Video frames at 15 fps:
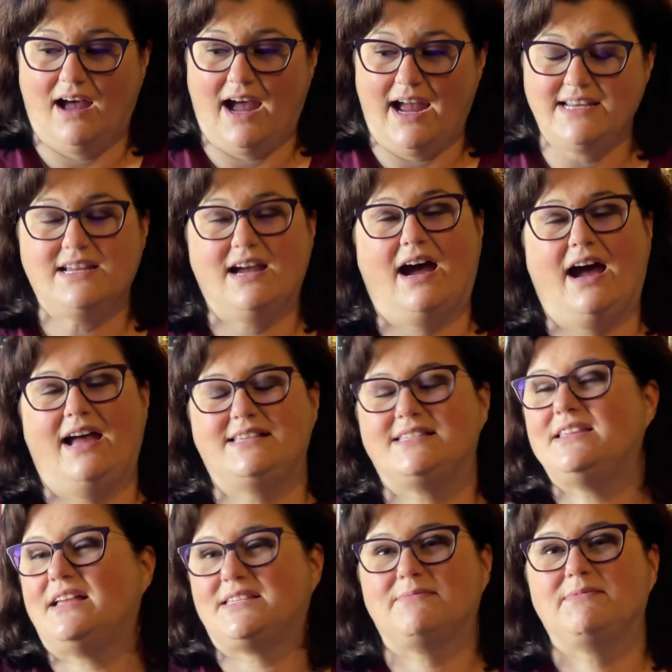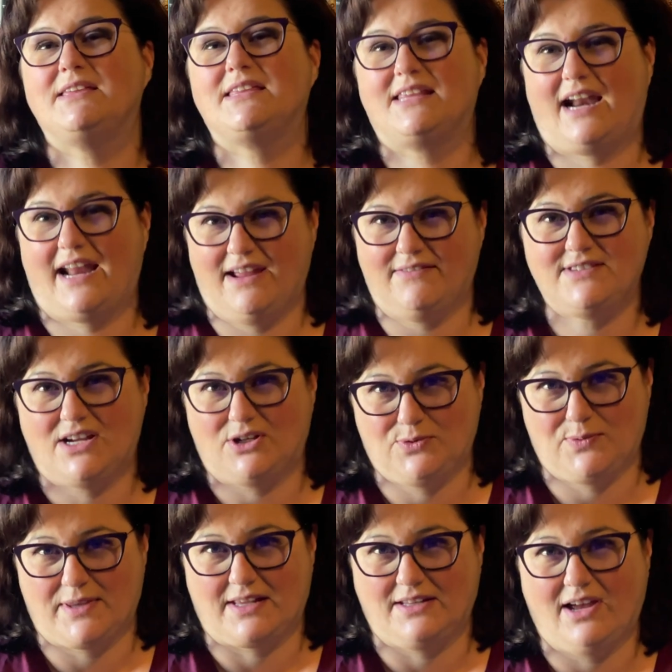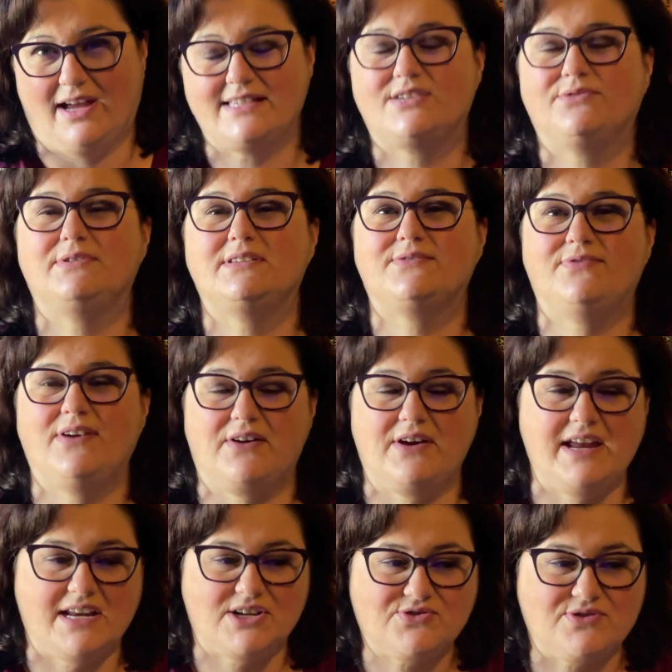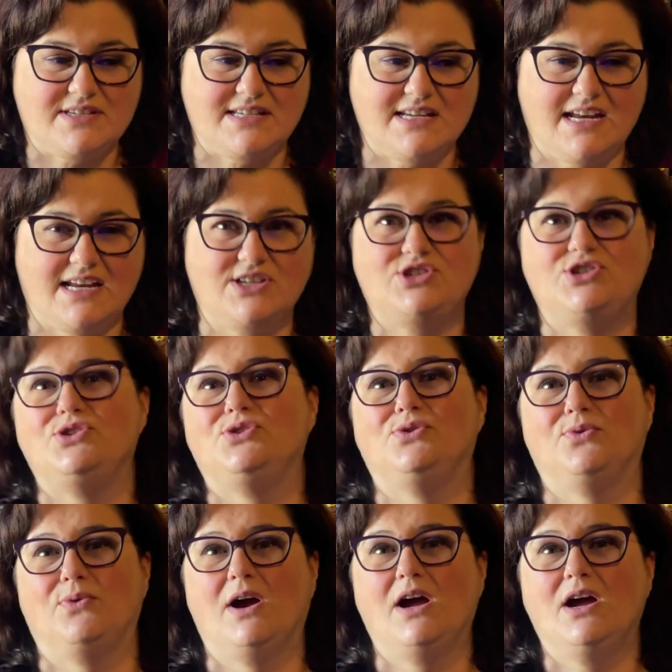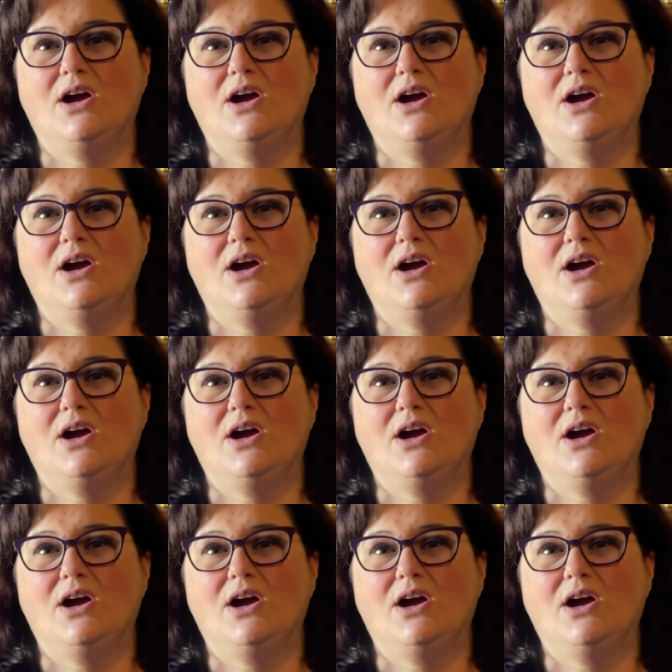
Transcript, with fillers: i it's not something that i have dealt with a lot so it was very interesting to